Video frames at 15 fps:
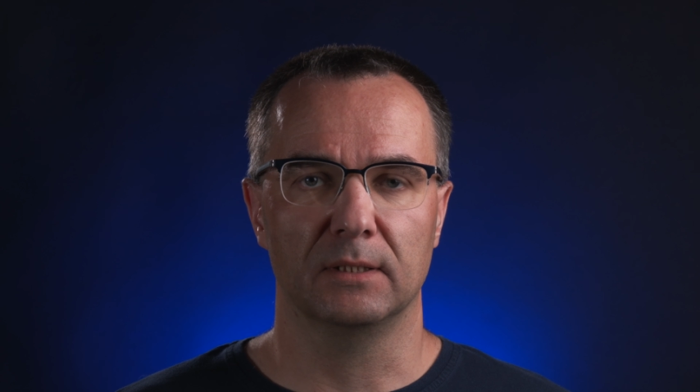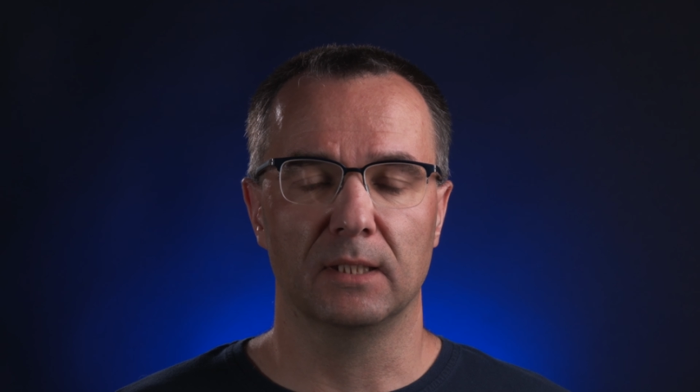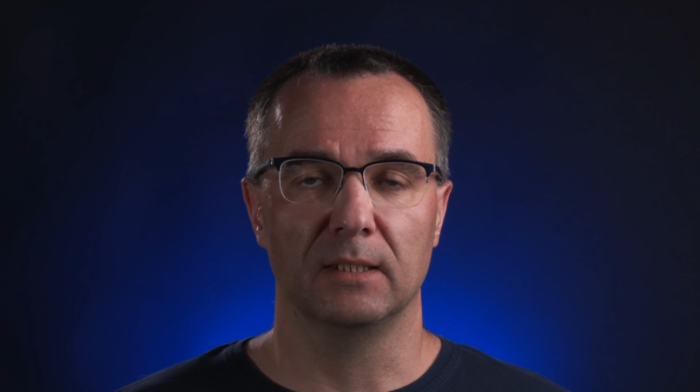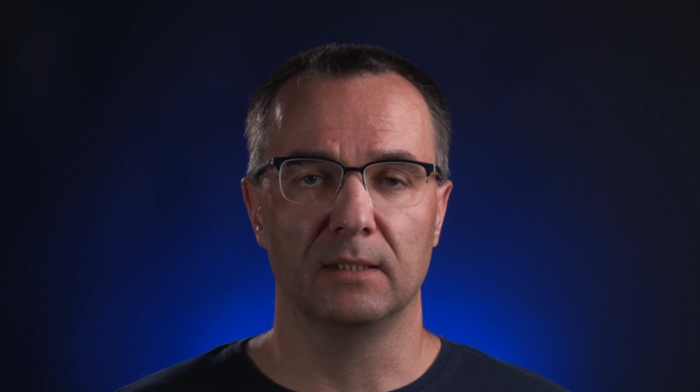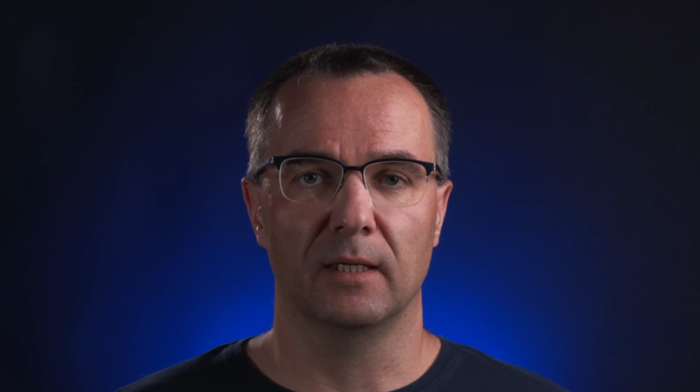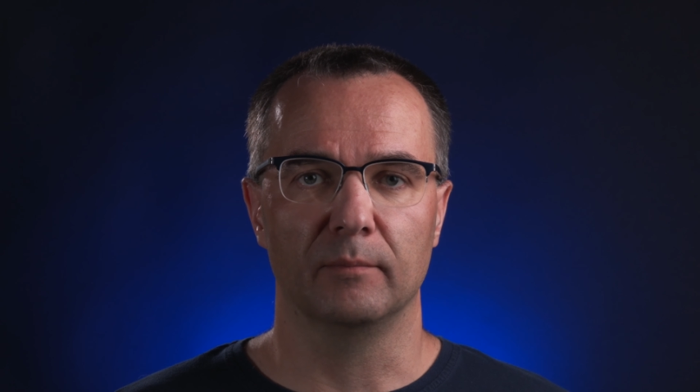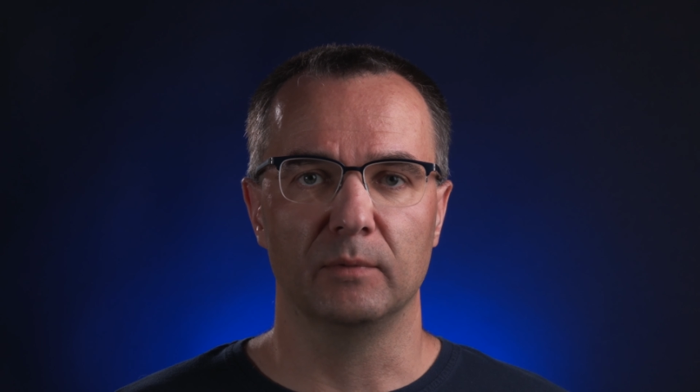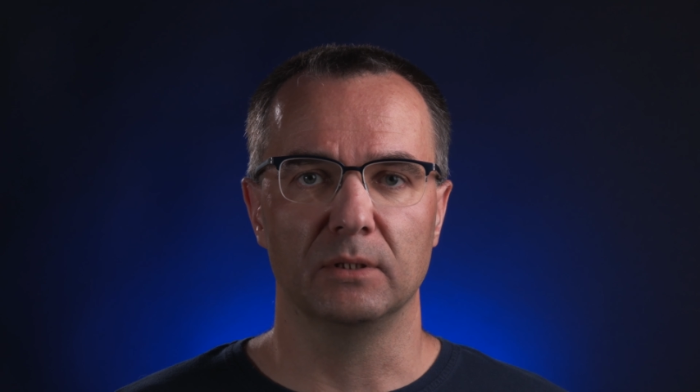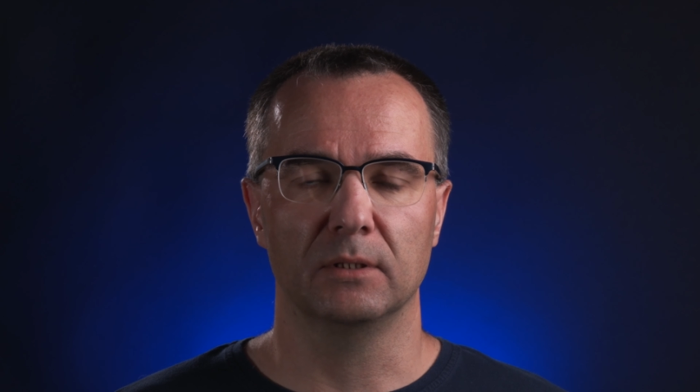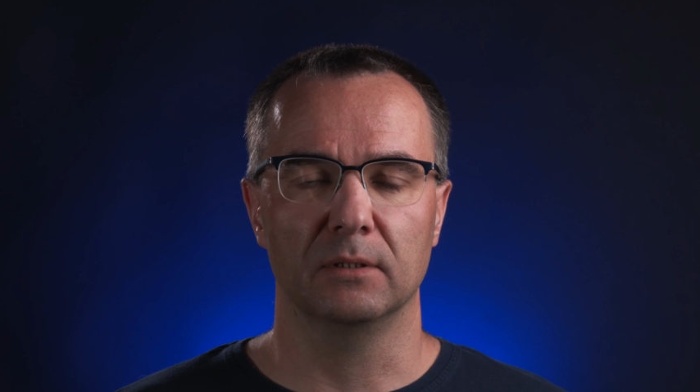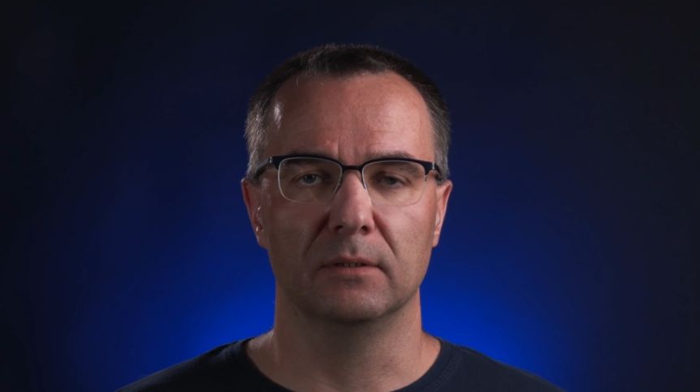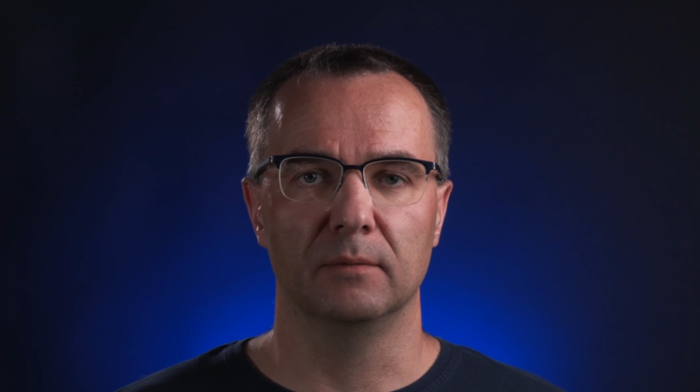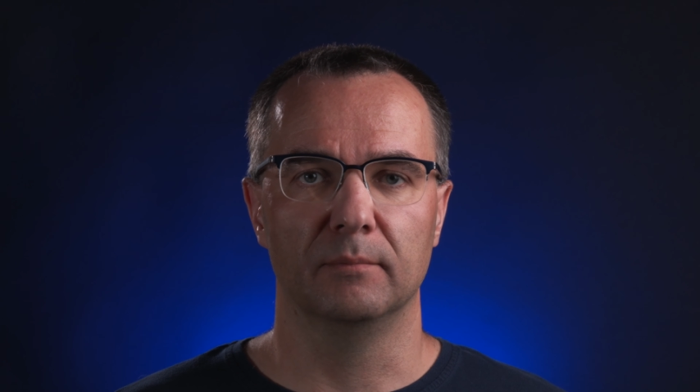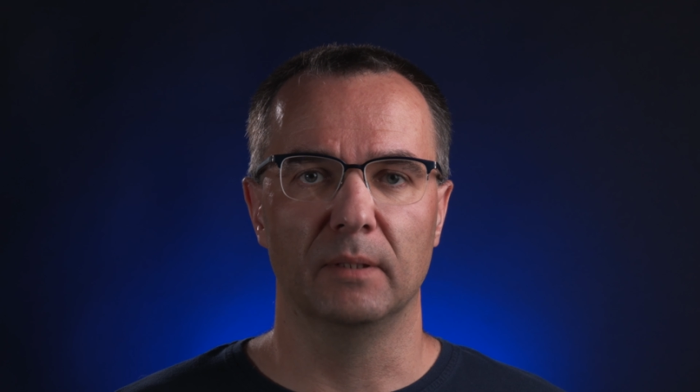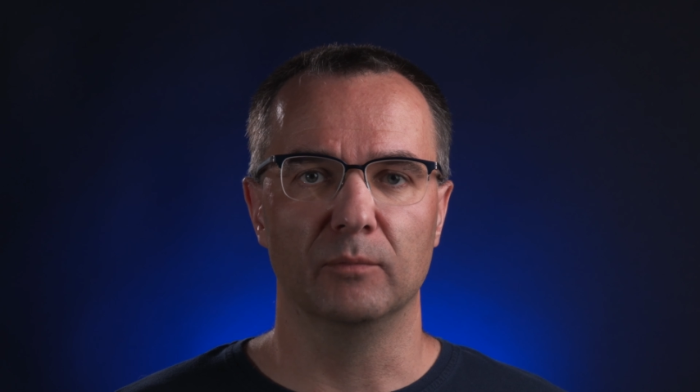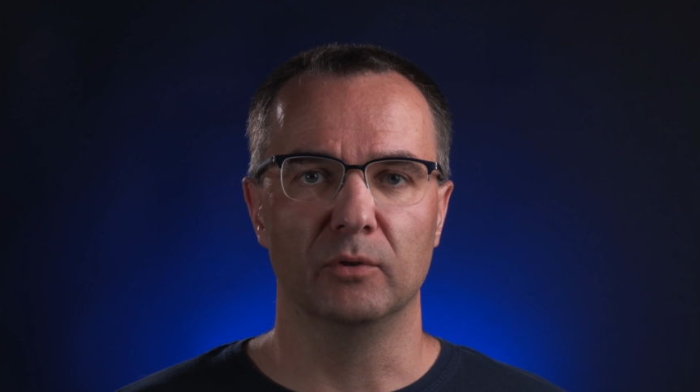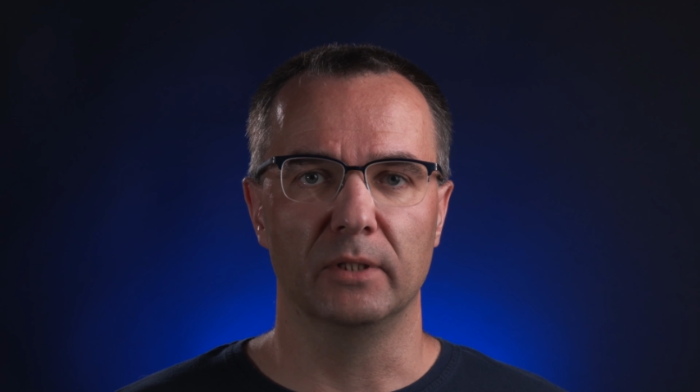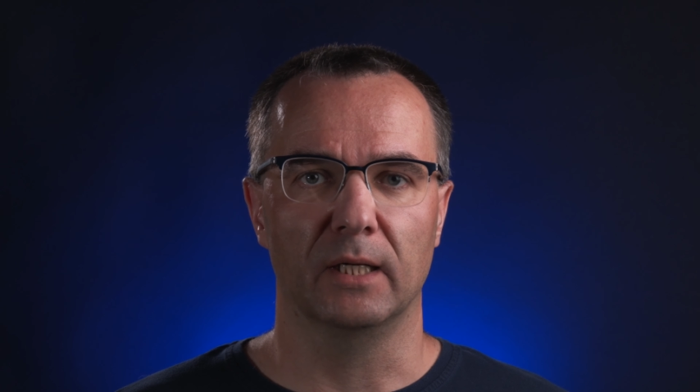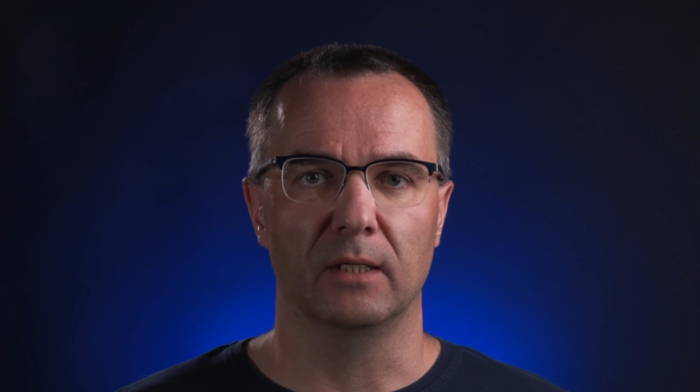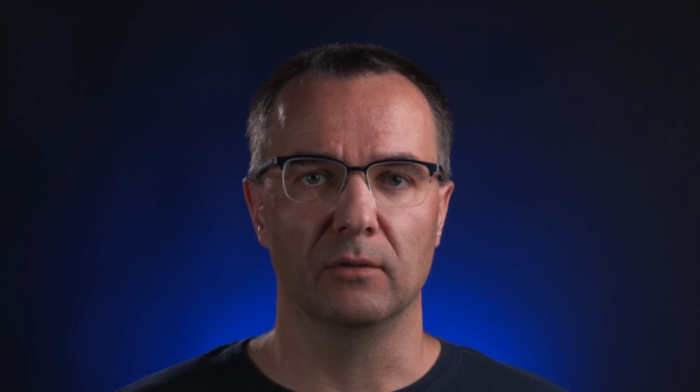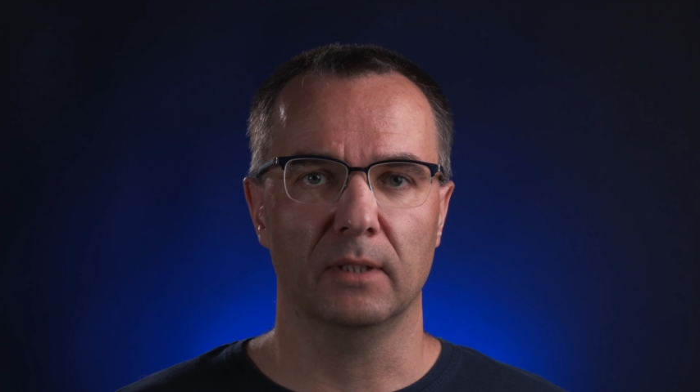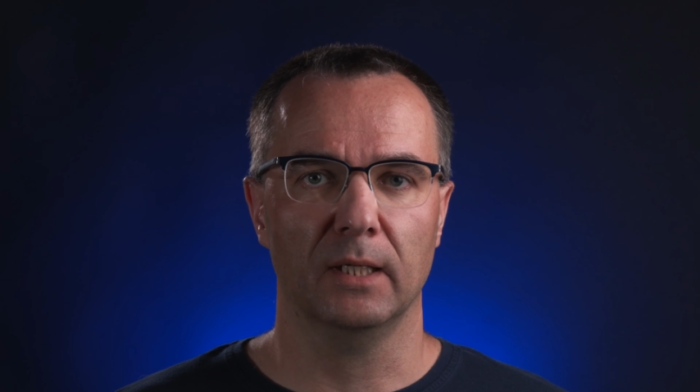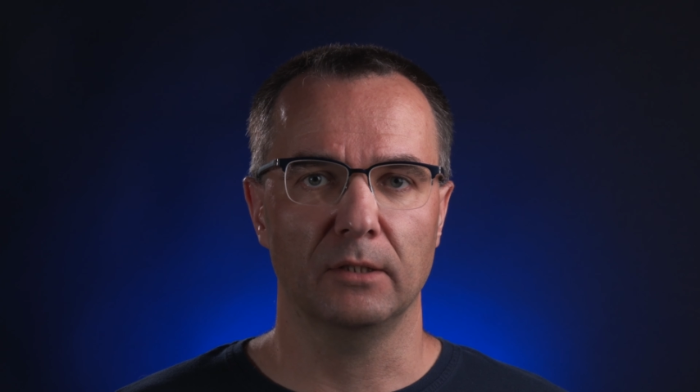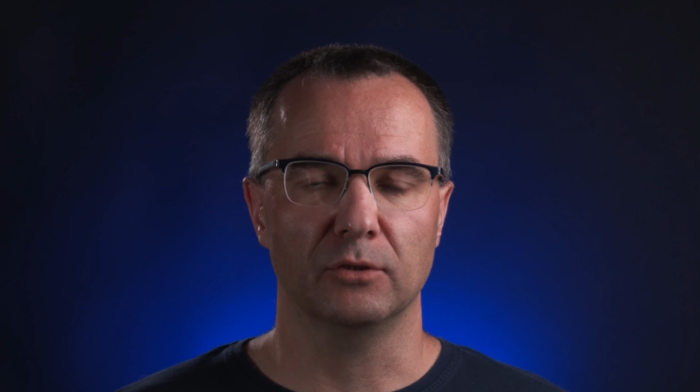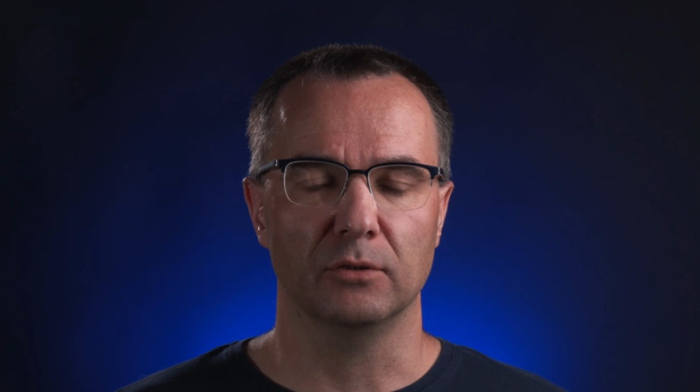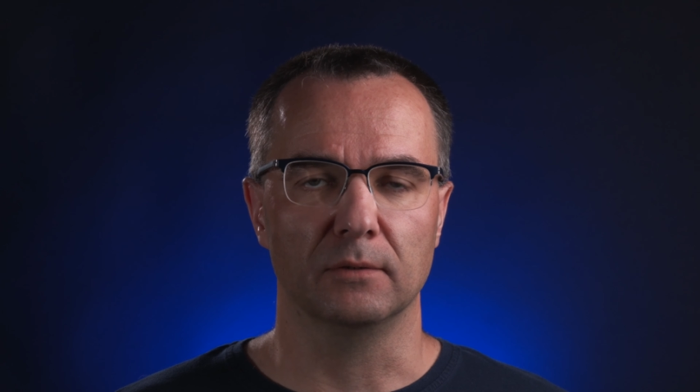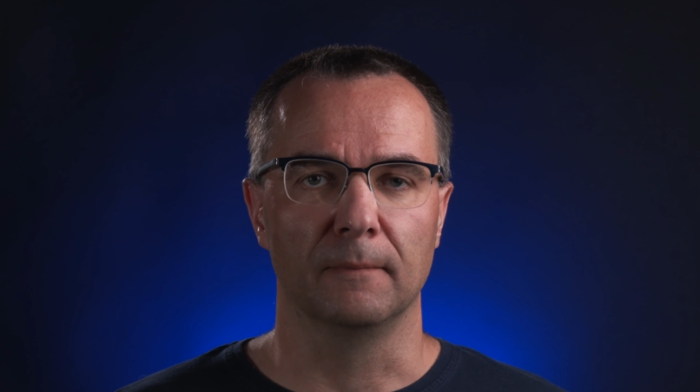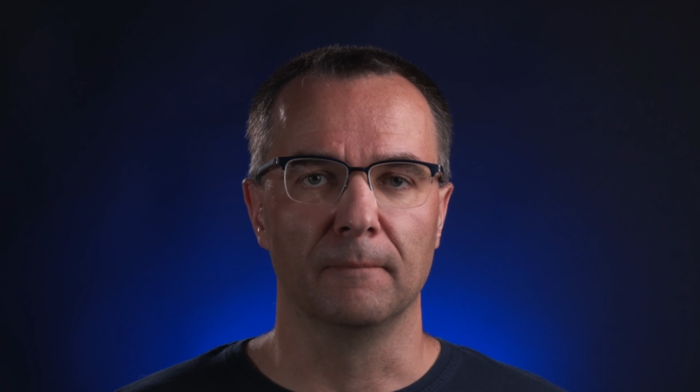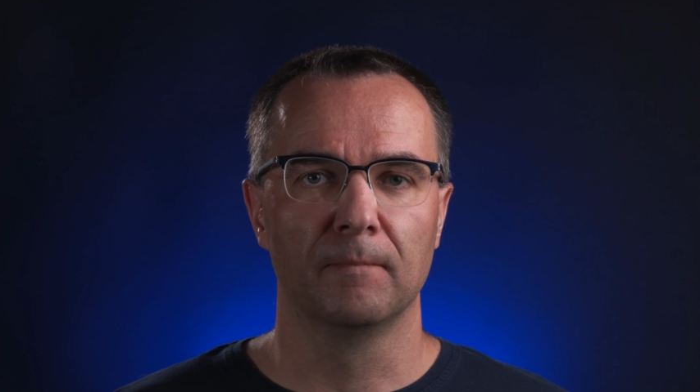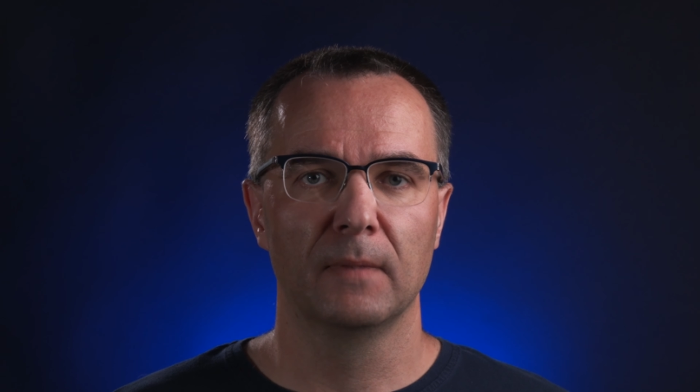dynamic memory
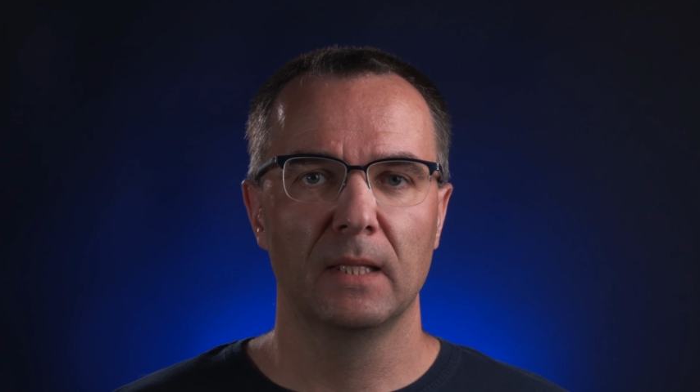allocation,